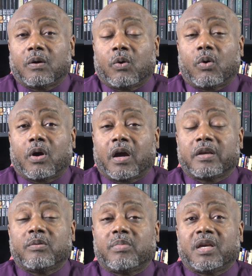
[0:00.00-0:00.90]
or are
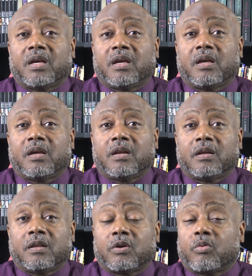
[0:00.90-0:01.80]
you being
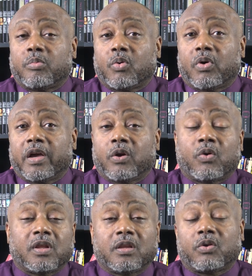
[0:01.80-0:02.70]
a little boy
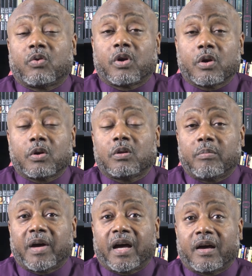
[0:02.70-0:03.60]
or a little girl
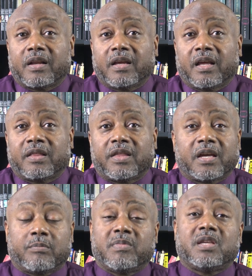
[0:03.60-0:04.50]
about it and
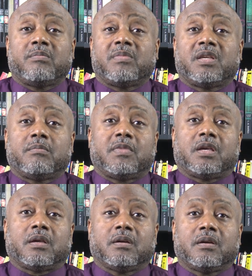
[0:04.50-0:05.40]
thinking me me
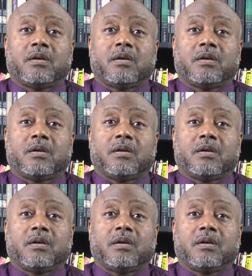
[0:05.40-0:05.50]
me